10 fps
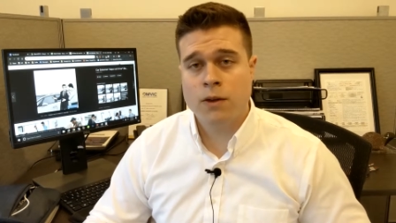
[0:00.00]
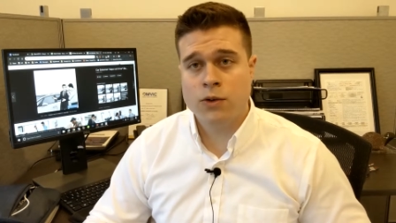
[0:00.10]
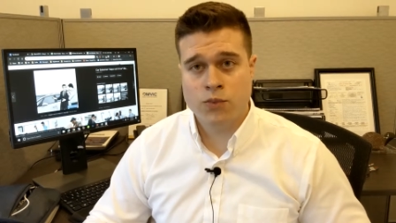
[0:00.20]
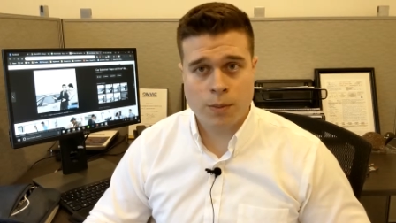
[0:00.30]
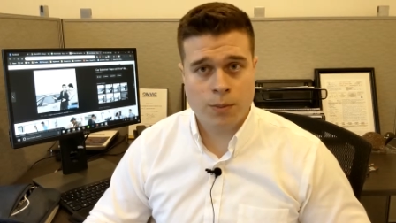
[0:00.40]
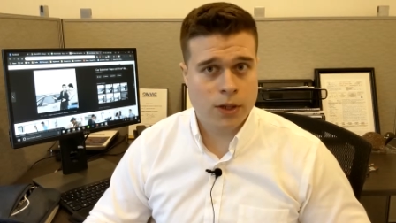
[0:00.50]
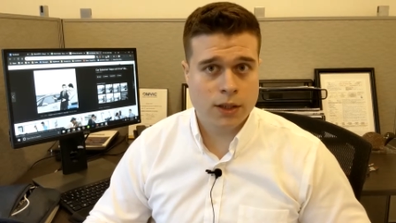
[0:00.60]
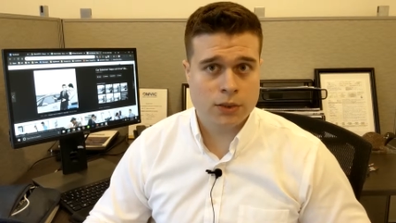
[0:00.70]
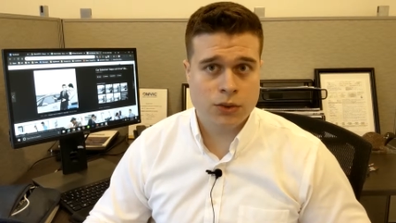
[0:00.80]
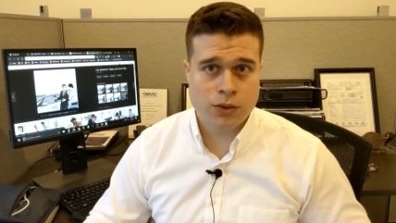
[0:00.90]
There's rim
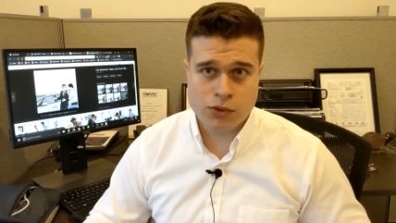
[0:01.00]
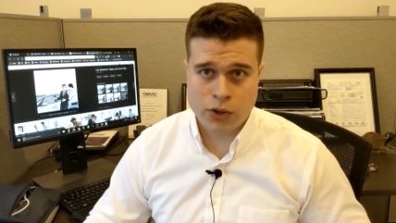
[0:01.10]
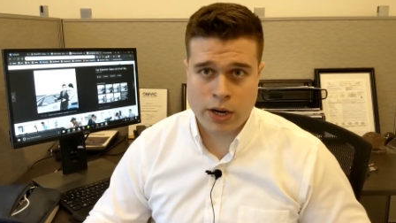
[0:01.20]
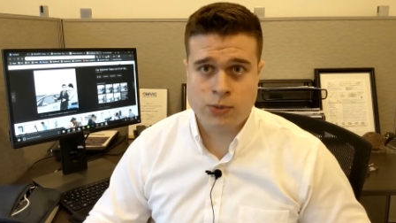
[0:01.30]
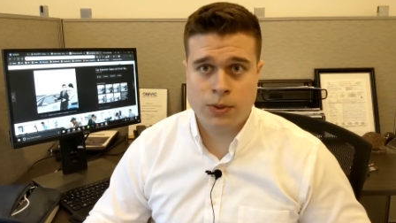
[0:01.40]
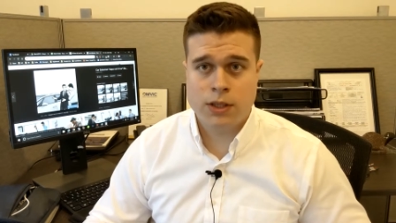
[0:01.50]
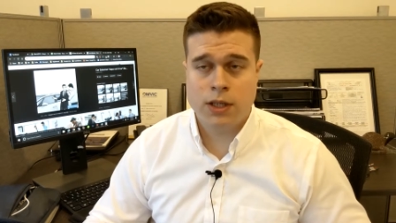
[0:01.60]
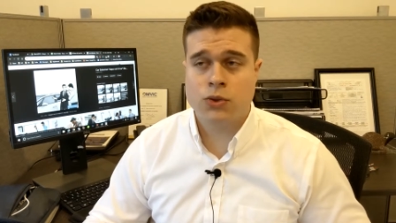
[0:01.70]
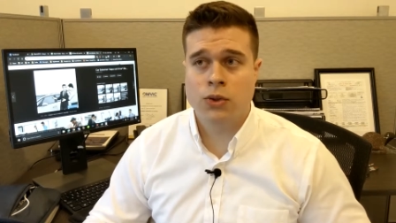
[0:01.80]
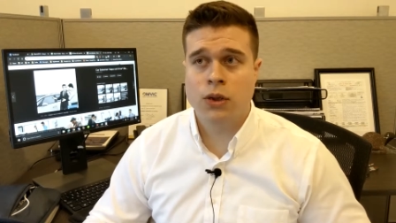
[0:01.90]
protection, there's scratch
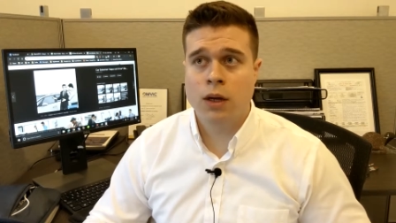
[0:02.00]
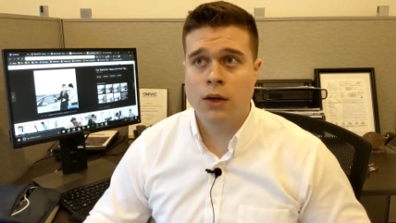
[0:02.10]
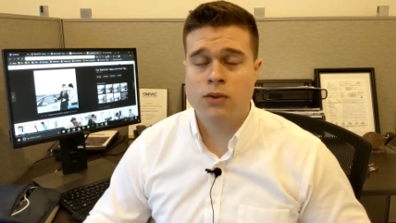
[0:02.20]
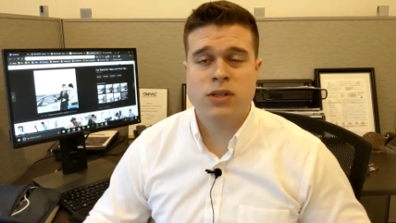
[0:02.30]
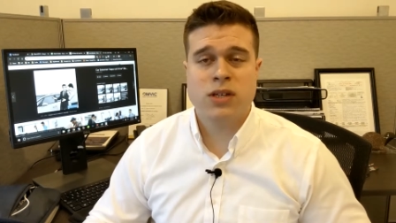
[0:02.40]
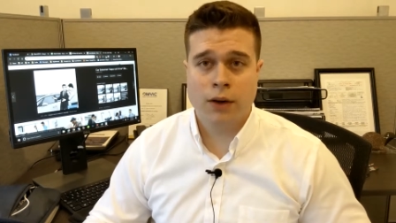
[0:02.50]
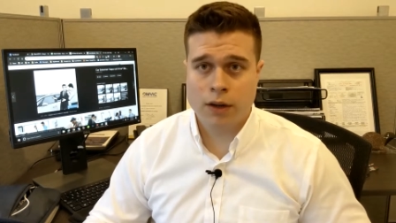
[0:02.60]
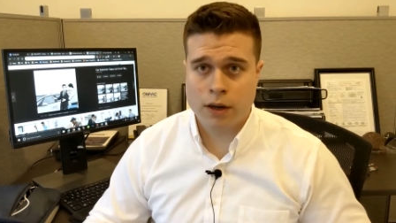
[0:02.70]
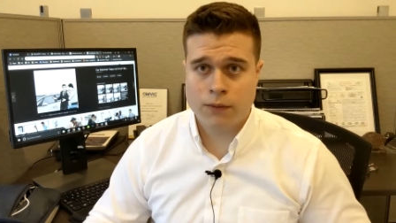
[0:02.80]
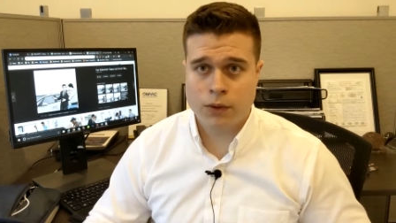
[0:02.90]
protection, there's
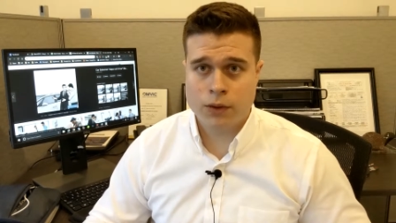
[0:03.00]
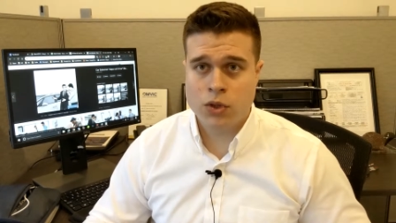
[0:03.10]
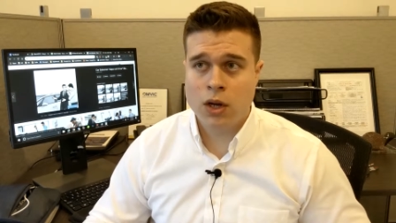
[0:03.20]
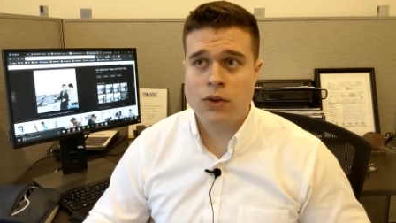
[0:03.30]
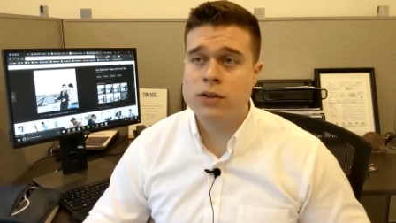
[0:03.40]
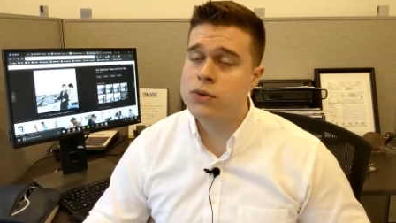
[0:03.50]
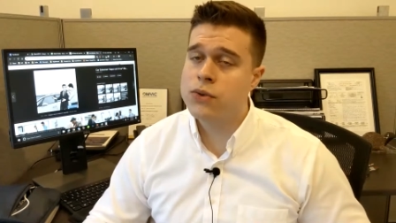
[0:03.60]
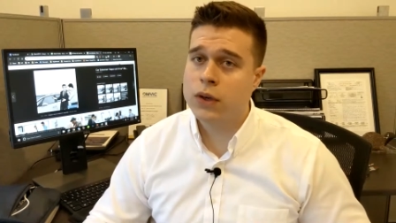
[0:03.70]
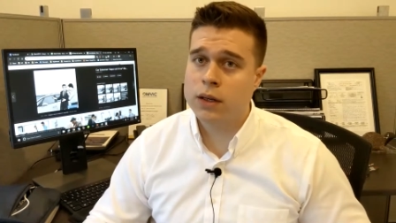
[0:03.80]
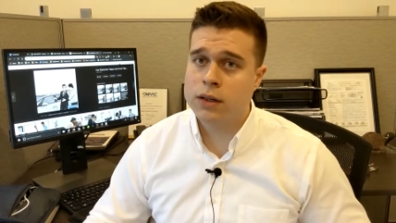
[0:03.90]
tire coverage. These
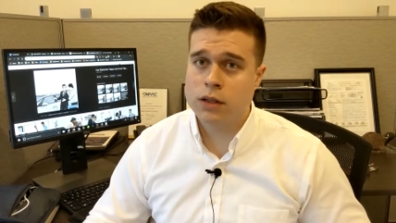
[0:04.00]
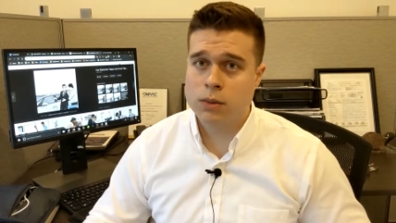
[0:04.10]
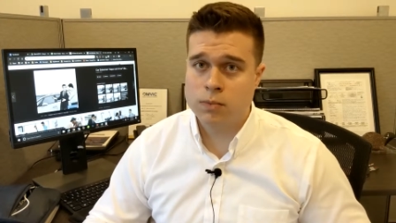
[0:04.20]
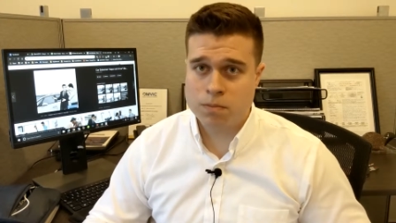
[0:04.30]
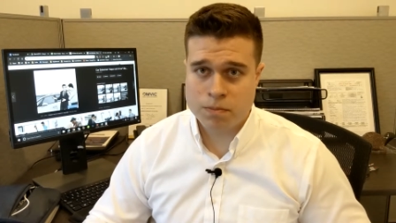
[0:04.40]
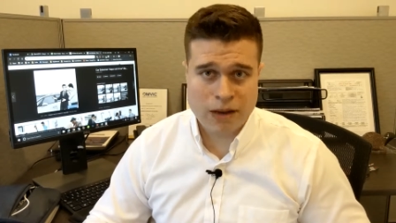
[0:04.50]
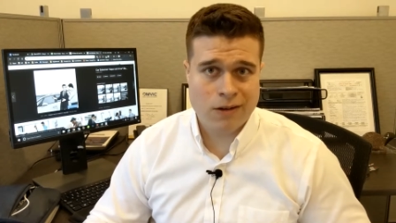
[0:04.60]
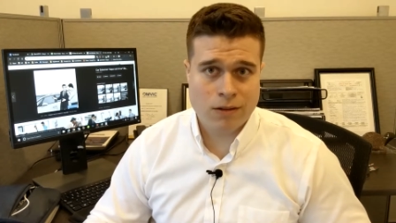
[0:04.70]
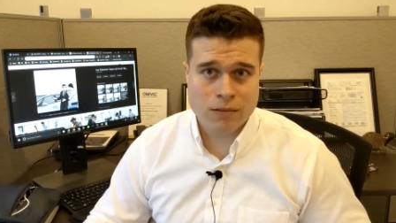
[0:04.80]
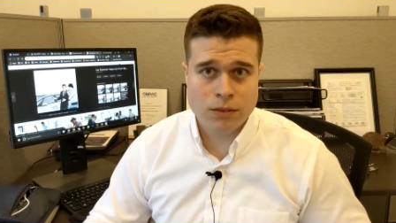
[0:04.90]
are things that you
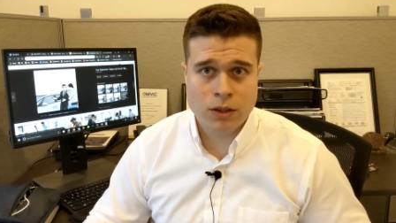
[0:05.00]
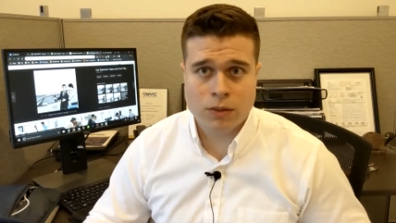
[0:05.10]
better,